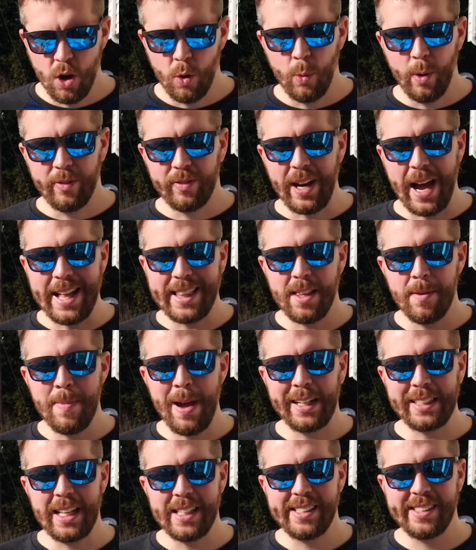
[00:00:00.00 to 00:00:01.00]
We've got the
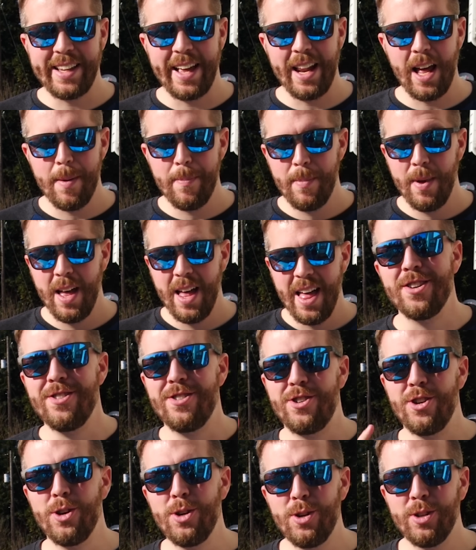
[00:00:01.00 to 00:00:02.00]
magnets set up.
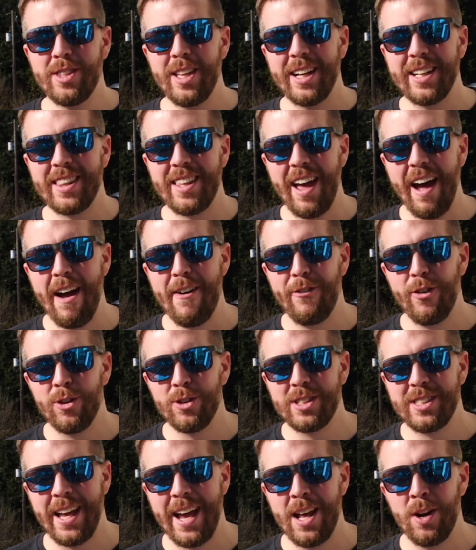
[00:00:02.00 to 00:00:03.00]
Do you think the
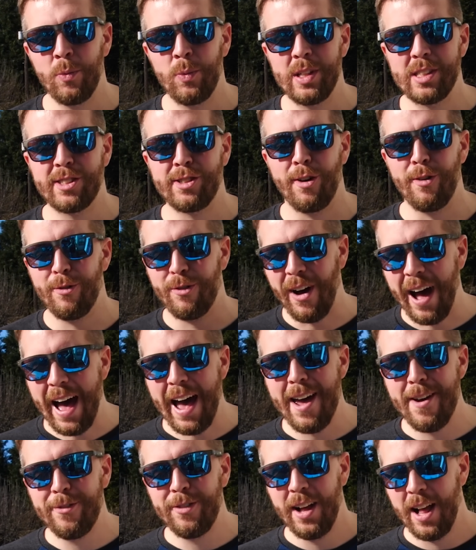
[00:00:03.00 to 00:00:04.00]
iPhone ten will
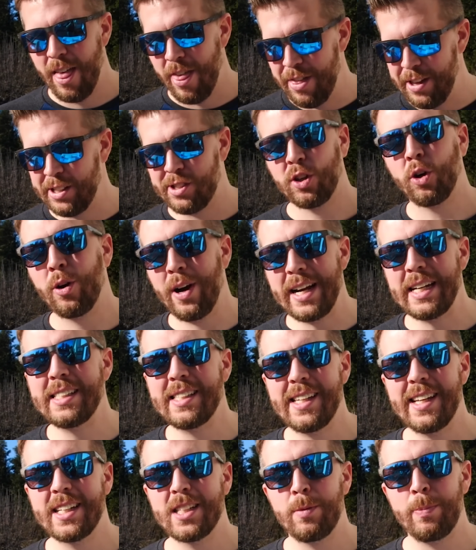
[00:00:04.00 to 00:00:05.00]
survive this
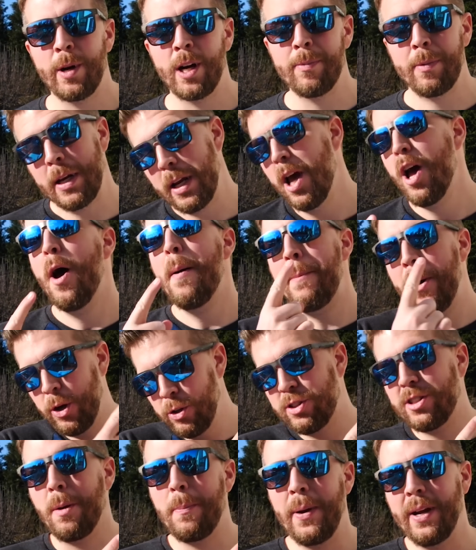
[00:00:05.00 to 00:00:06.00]
crazy experiment?
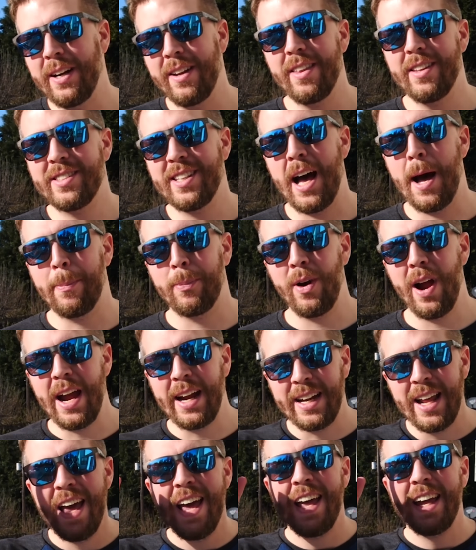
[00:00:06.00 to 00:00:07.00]
Post your opinion in the top
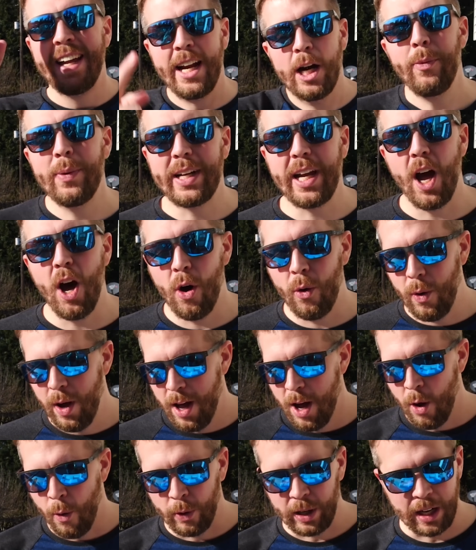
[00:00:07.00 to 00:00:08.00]
right. Here we go.
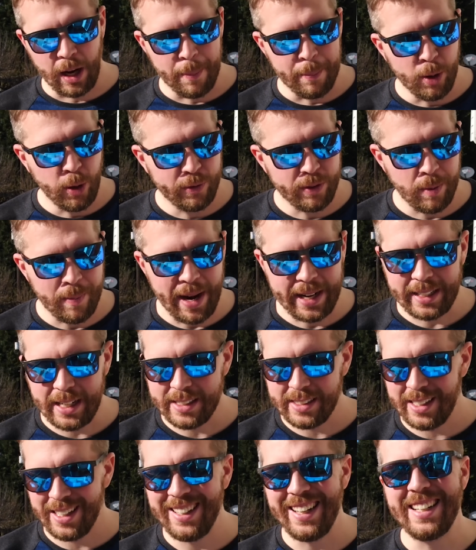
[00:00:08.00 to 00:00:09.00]
We're gonna move the
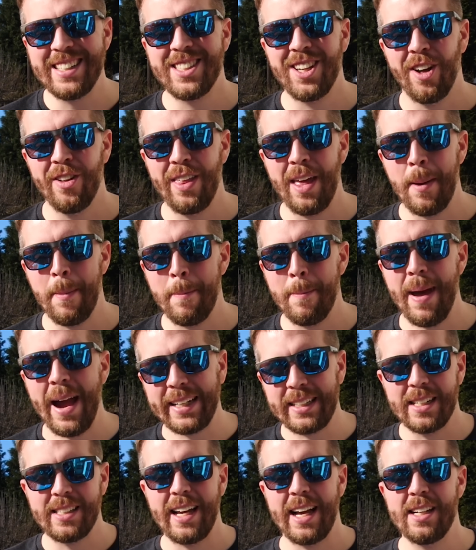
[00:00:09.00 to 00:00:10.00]
magnets in until they've
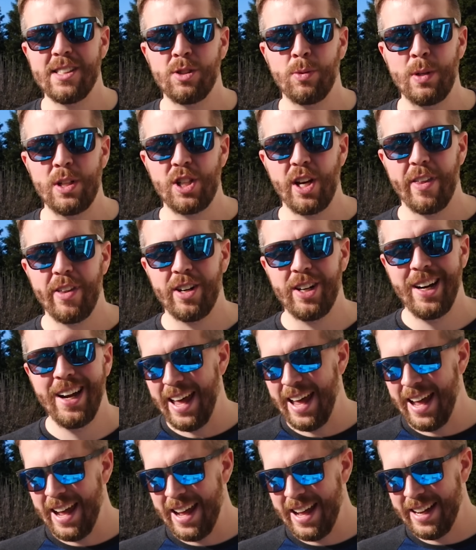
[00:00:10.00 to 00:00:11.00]
magnetized to each other.
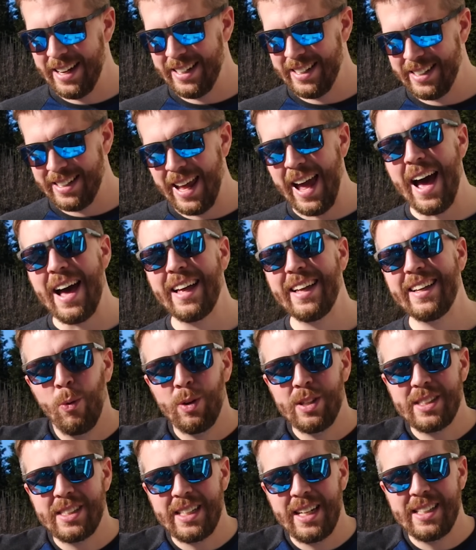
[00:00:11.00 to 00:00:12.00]
And yeah,
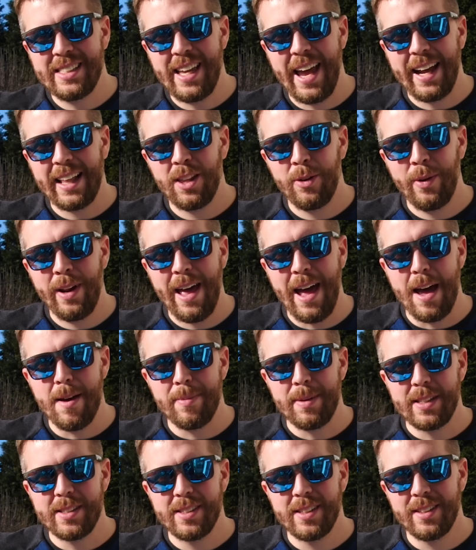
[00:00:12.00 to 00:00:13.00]
we'll see exactly what
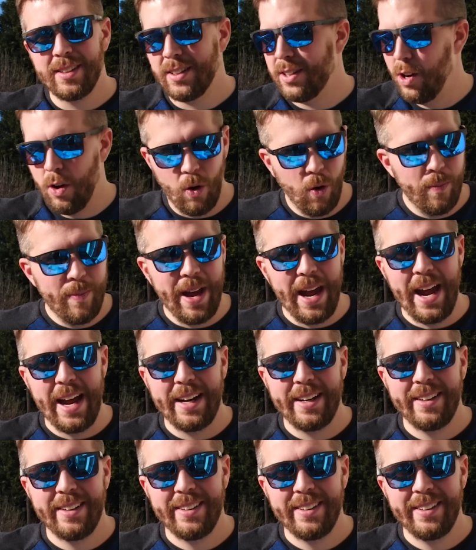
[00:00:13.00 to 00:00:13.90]
happens. Oh man.